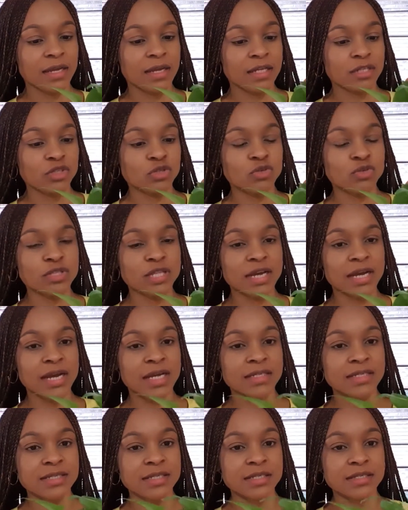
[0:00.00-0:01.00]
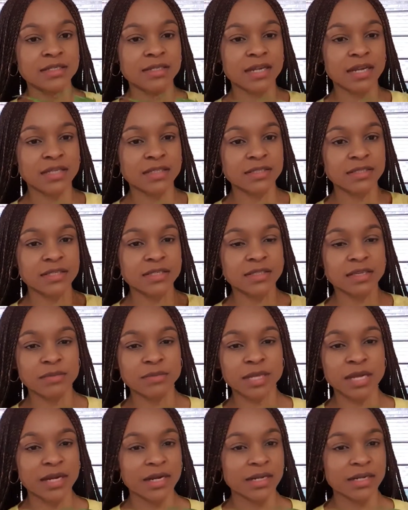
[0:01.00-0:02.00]
took the cuttings and I stick them
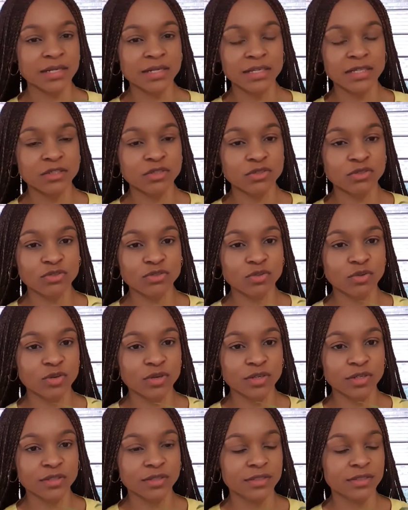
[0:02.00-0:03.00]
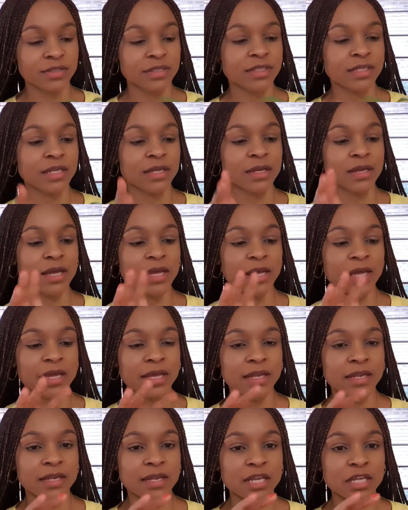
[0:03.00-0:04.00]
directly into soil,
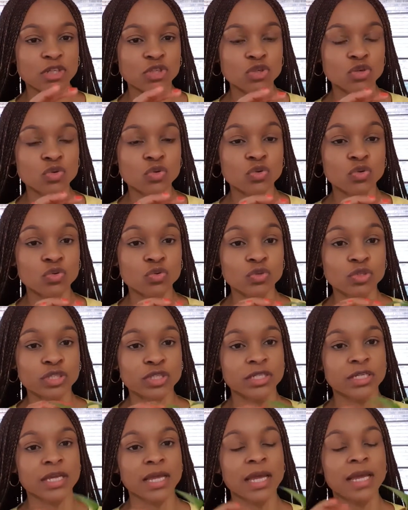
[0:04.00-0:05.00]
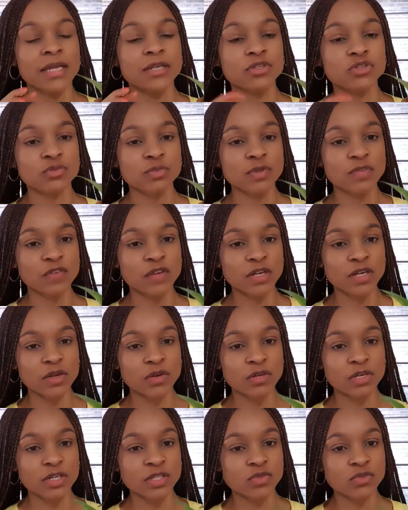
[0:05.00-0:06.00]
and they took root. And to be very
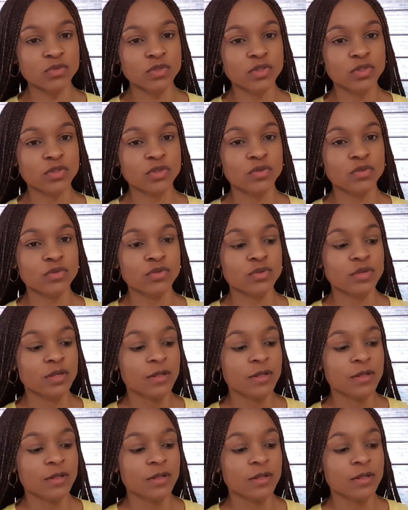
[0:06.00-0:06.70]
honest with you,